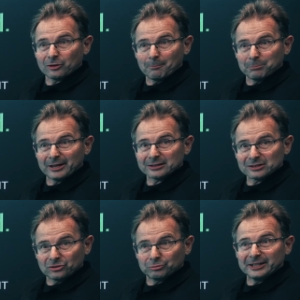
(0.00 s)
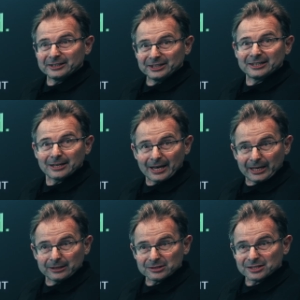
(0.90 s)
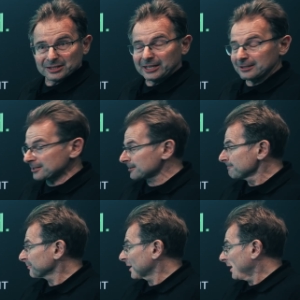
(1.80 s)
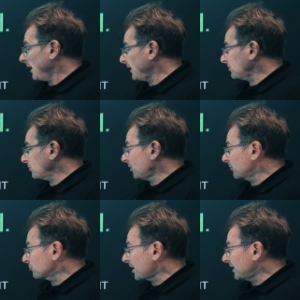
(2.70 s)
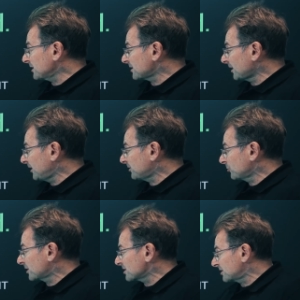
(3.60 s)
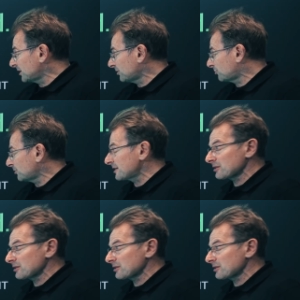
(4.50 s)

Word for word: complex three D A D A S scenes. And on the right side, you can see three